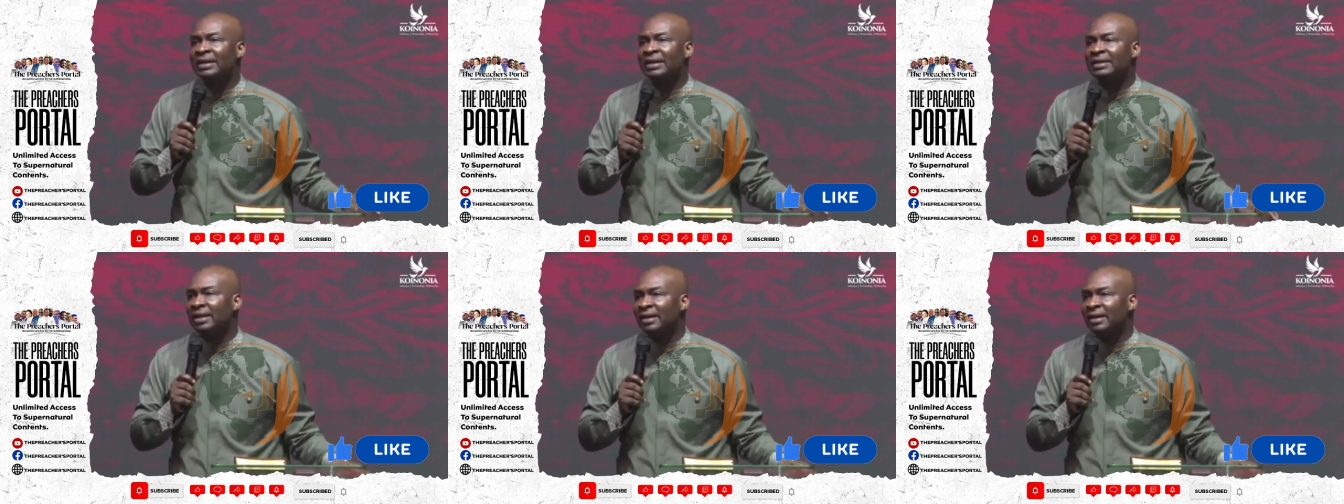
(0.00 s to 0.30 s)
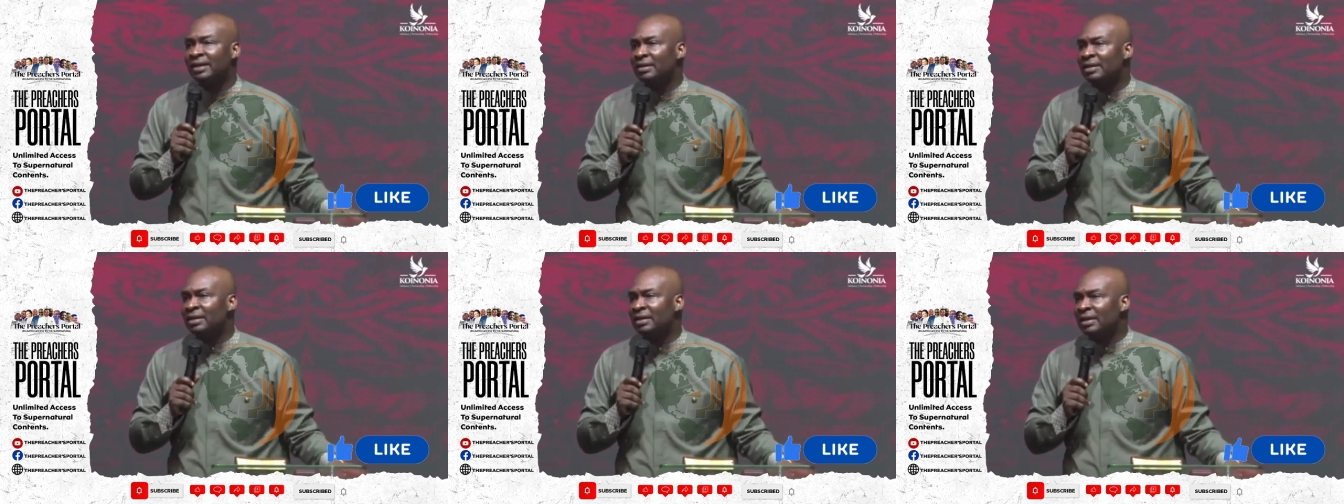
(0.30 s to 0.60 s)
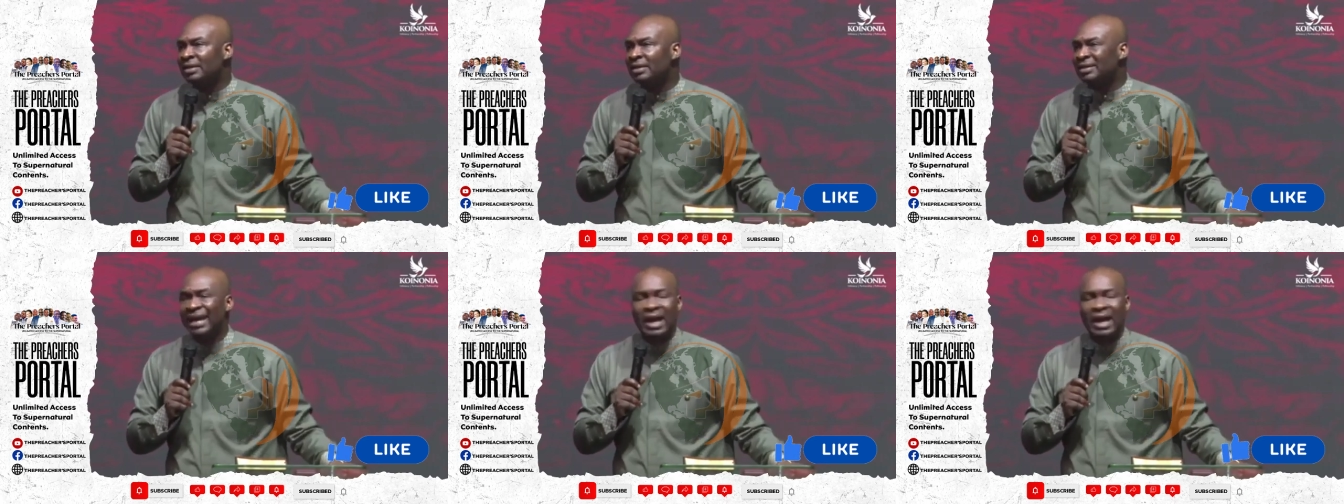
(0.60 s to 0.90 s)
day
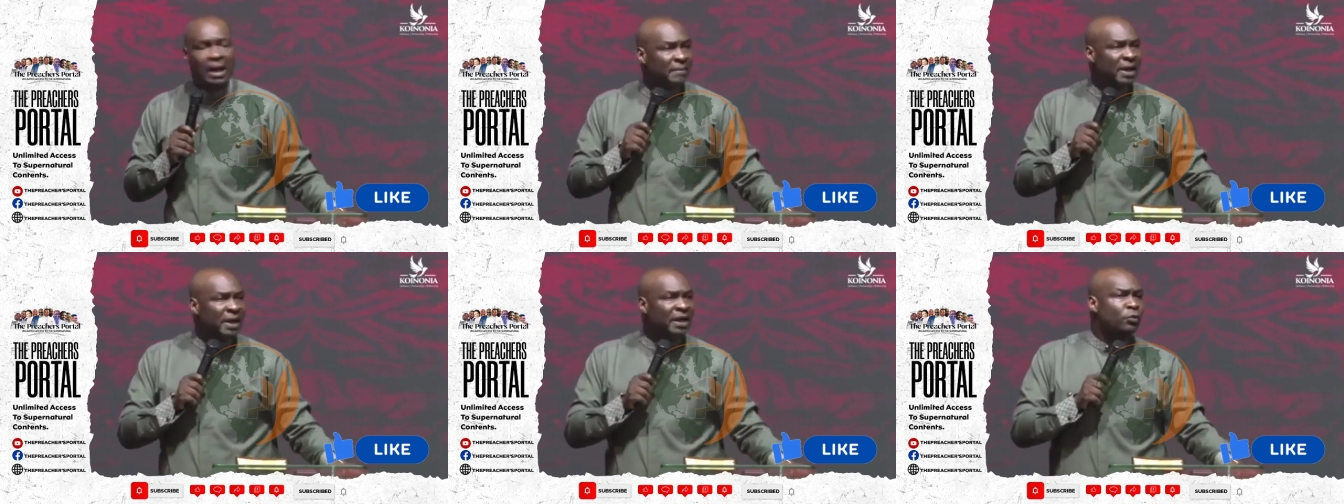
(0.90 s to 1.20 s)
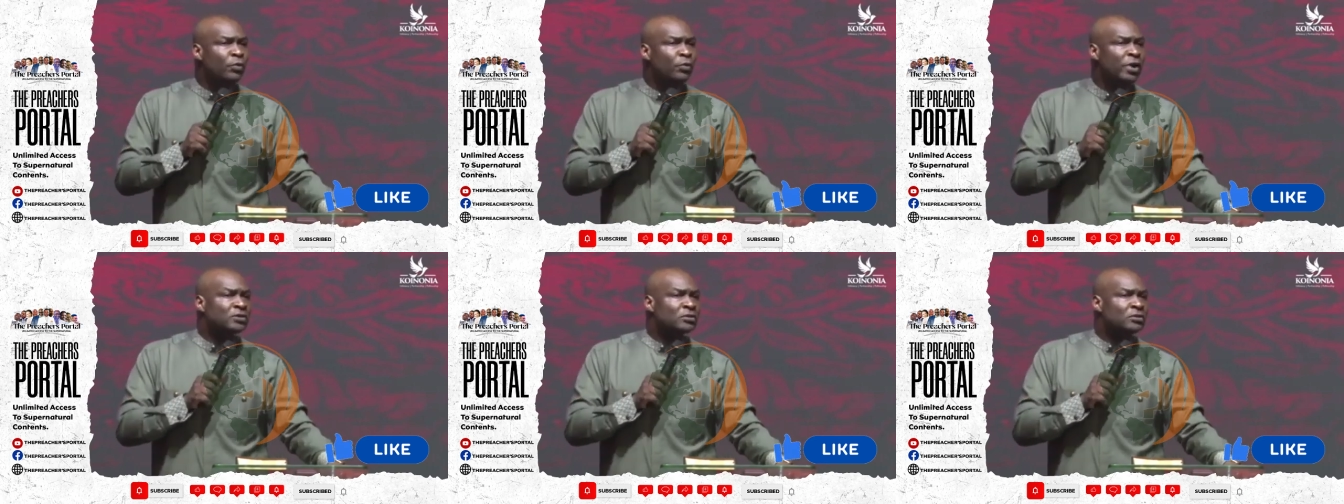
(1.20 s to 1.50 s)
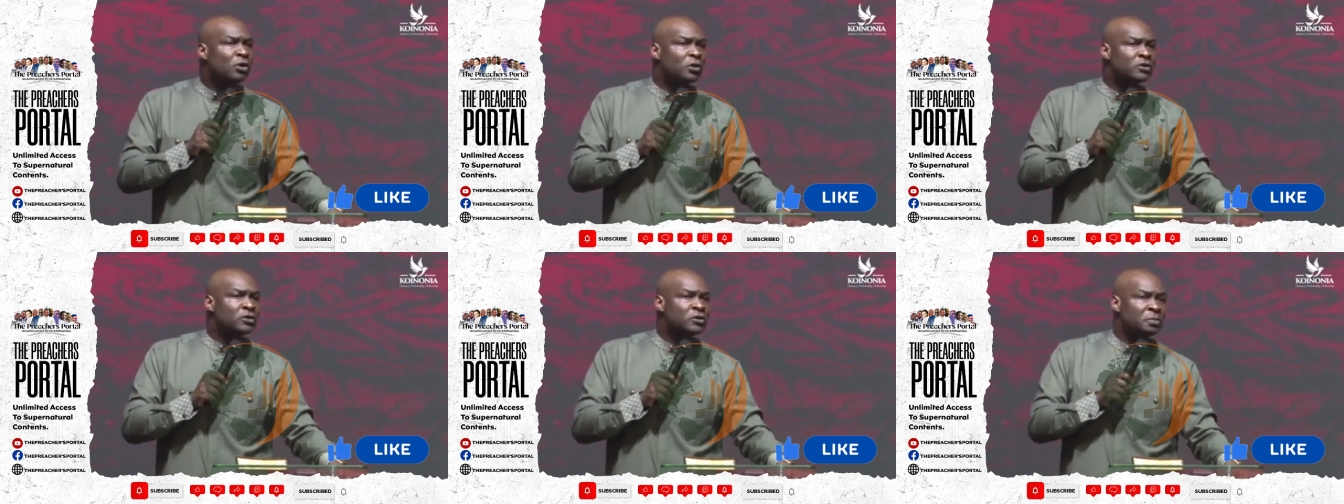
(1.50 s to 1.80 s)
there are many ways
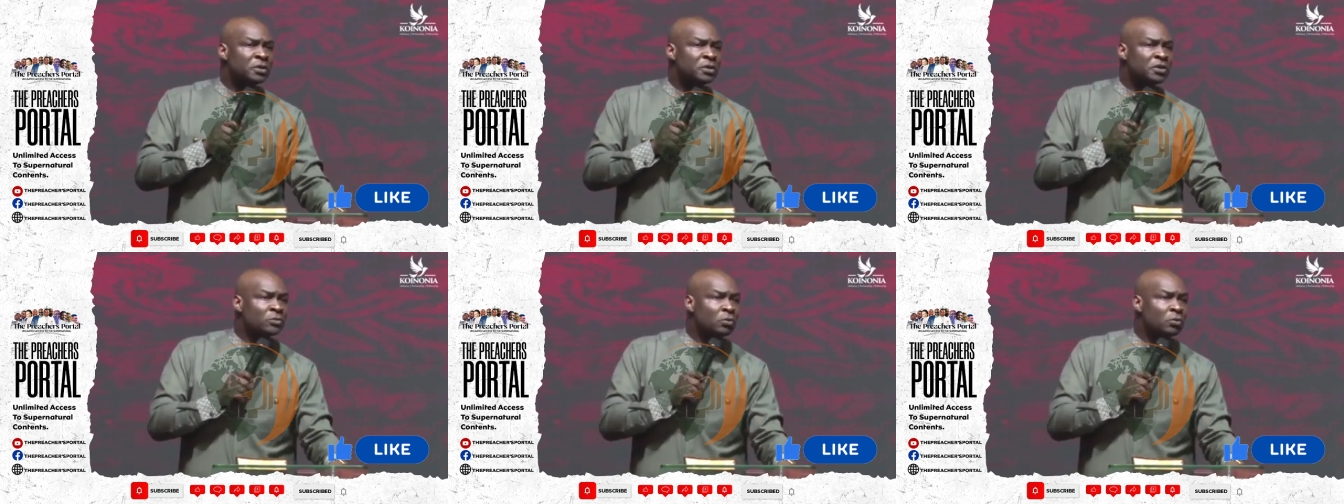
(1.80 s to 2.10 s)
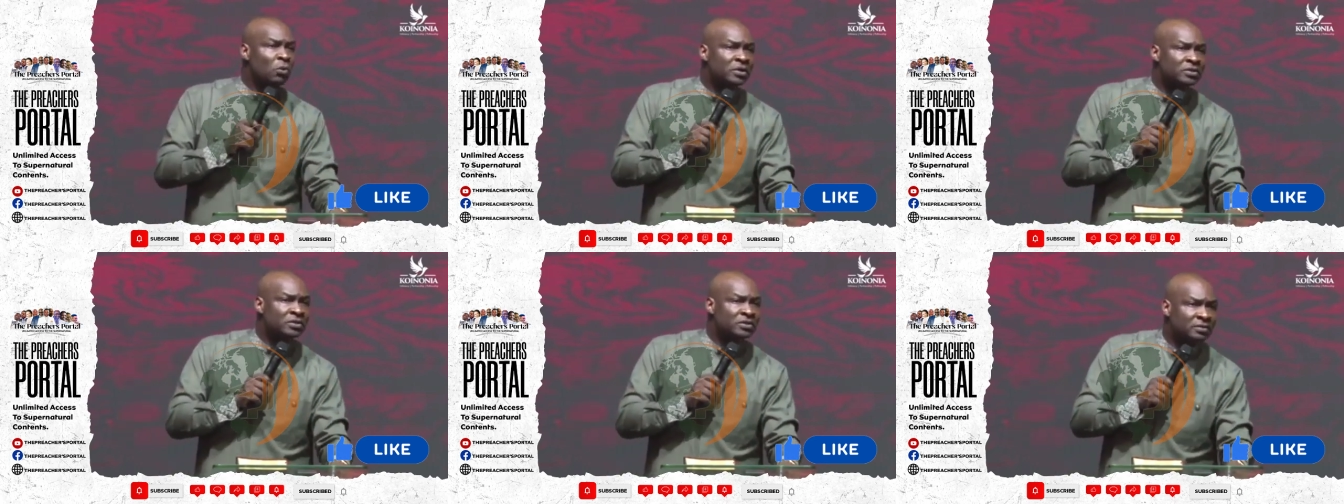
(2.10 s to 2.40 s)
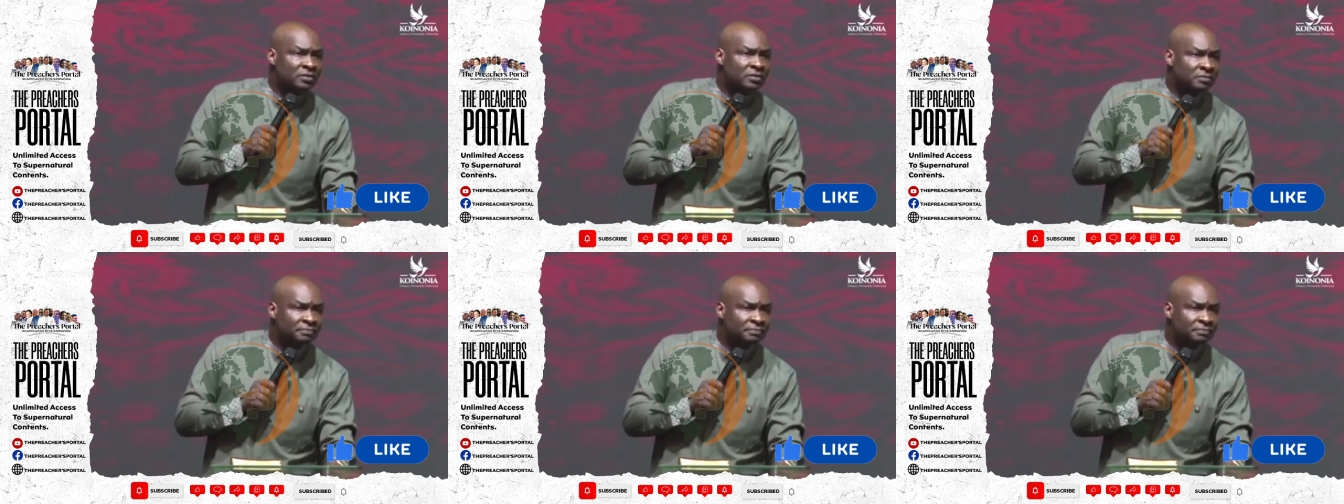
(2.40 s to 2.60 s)
God speaks to us